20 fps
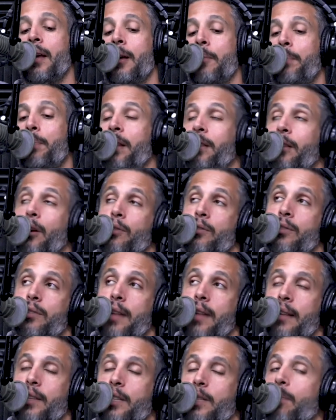But
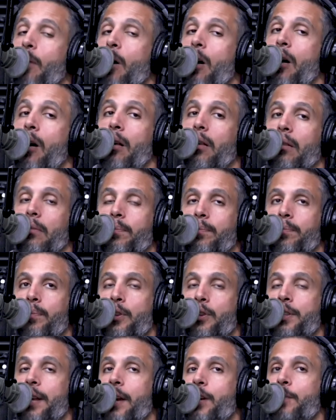that small
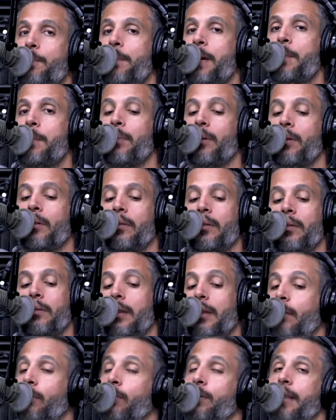percentage of people who
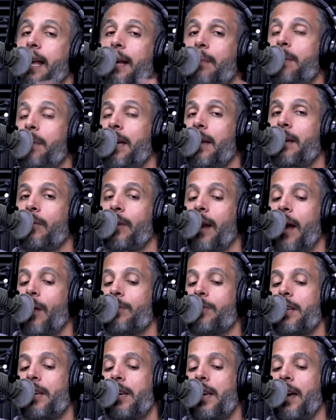was like me when I
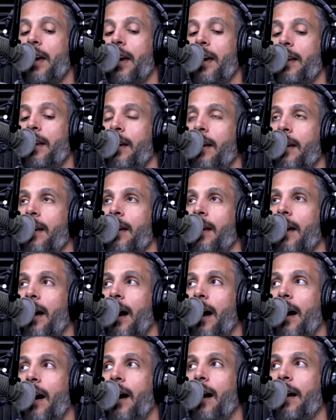was a kid,
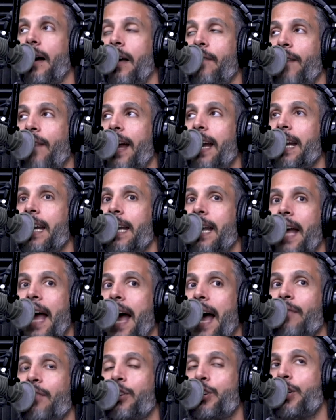if I didn't
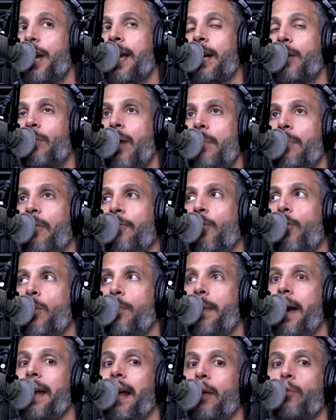have a shake right before
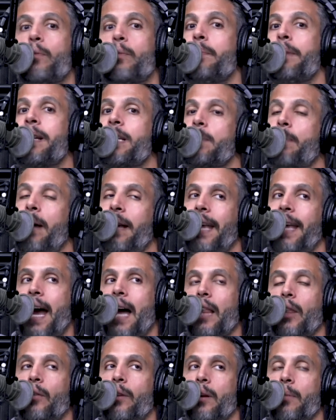bed, I would miss my
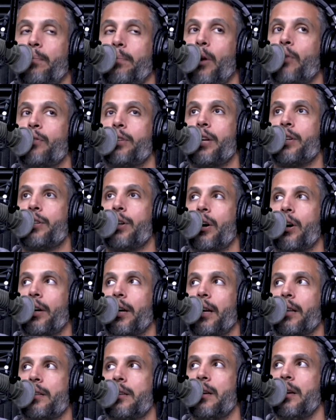calorie and protein
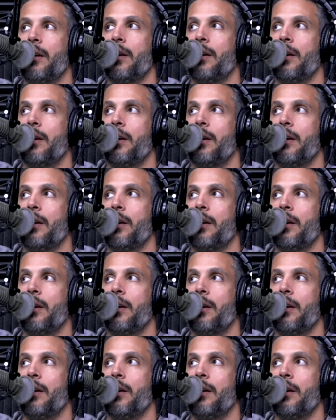targets.